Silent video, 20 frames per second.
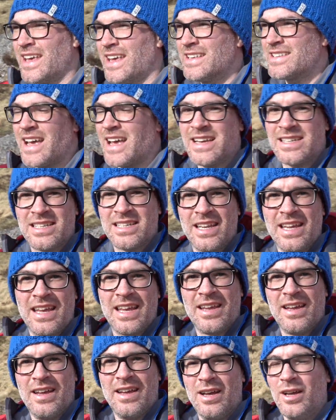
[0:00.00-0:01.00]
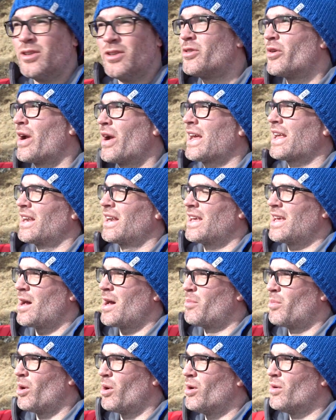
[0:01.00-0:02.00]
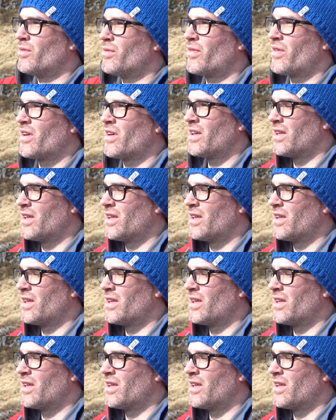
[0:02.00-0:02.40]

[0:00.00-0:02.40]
is actually directly above